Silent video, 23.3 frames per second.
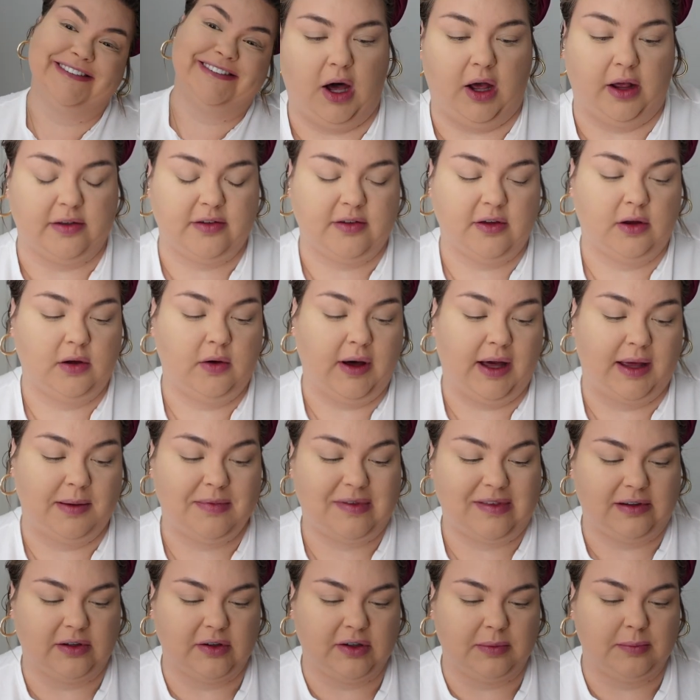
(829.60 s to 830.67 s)
Also, I'm
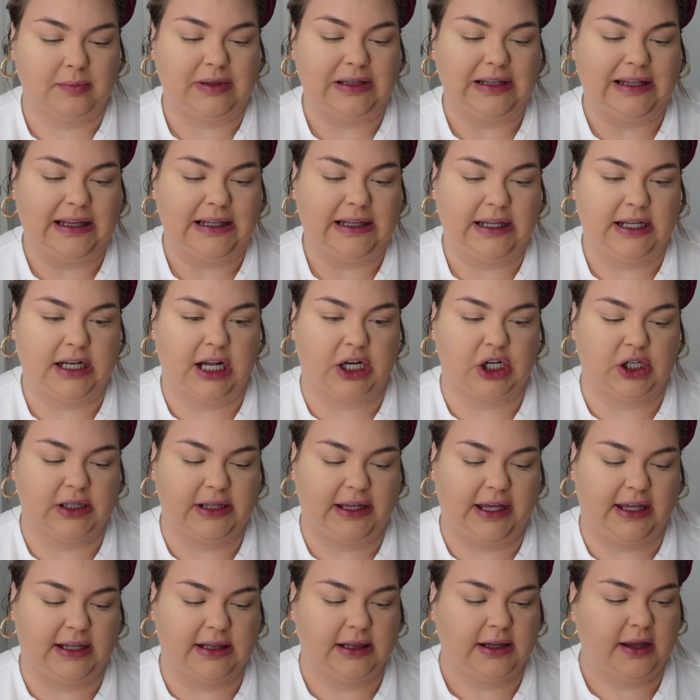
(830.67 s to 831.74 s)
still completely and
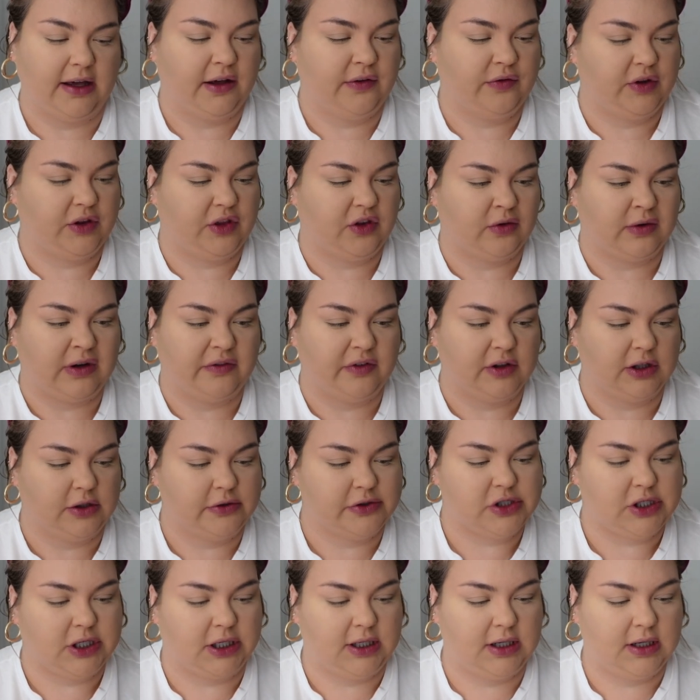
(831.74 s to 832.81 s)
utterly in love with the
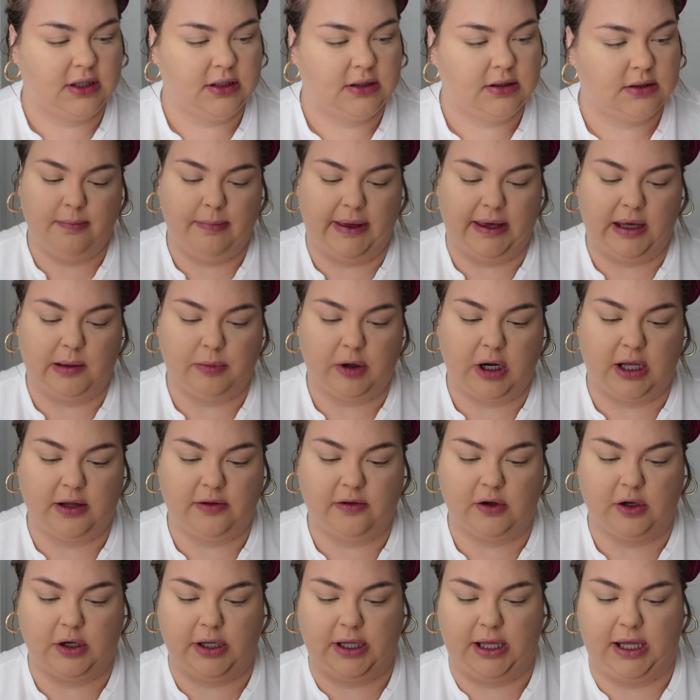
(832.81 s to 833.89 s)
Revolution Mega
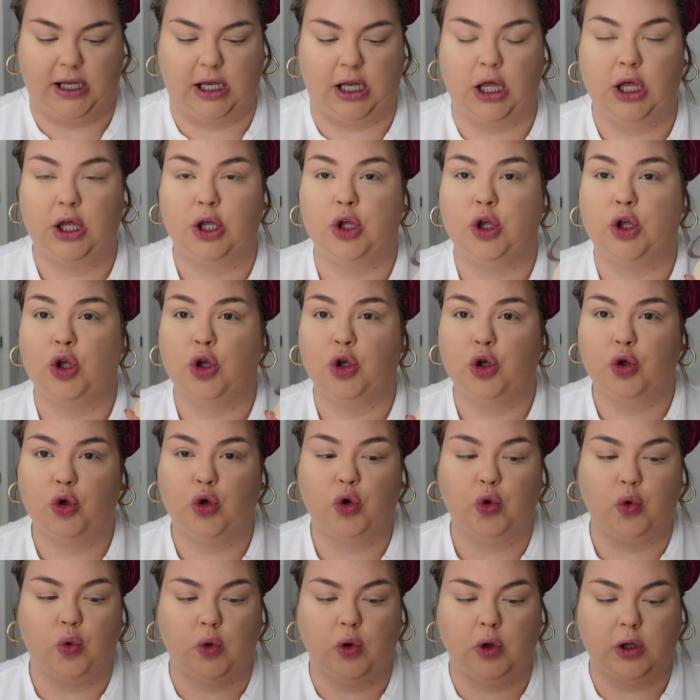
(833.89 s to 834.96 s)
Bronzer in
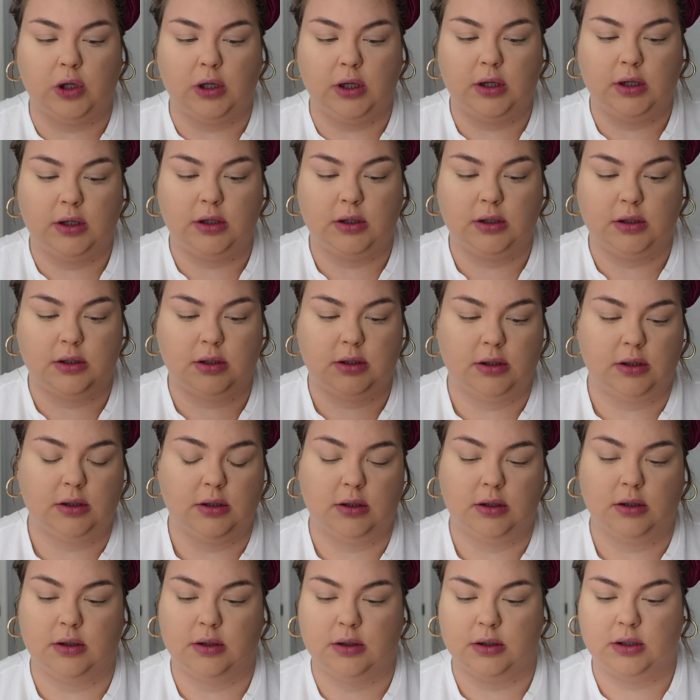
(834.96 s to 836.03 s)
Cool.
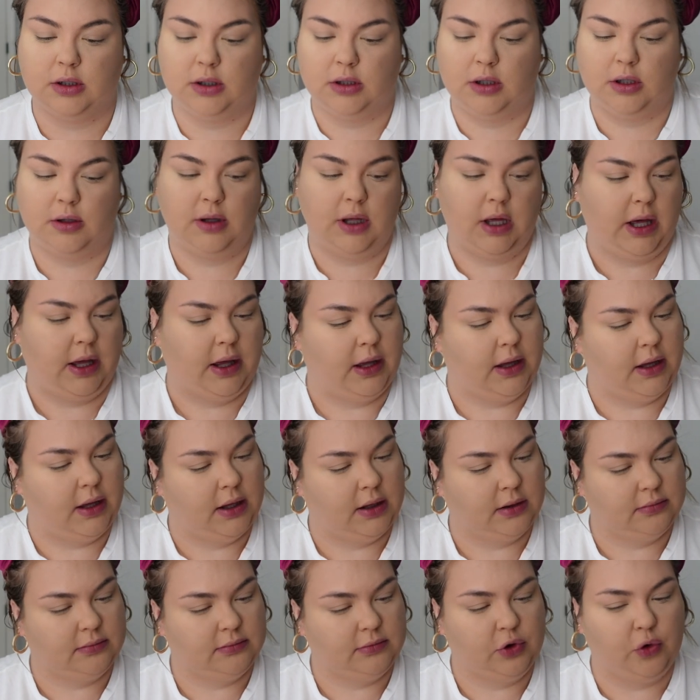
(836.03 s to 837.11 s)
Uh,
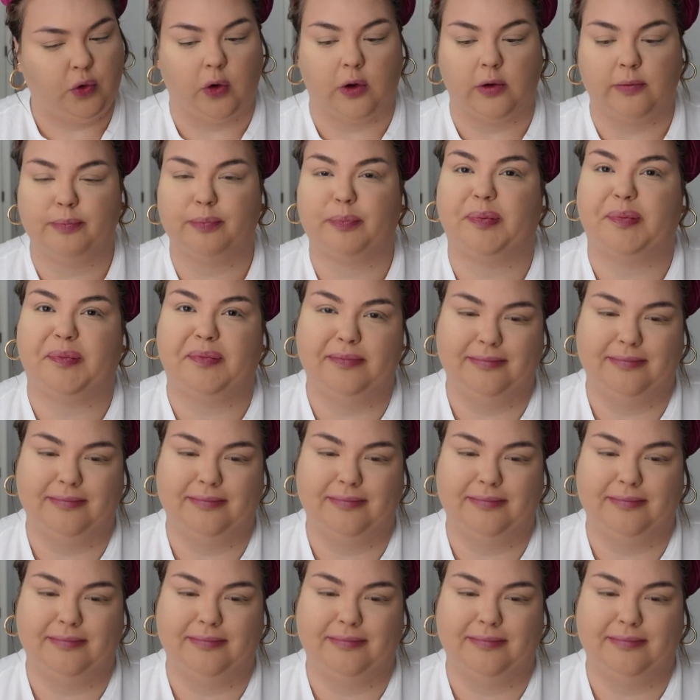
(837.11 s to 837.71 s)
cool.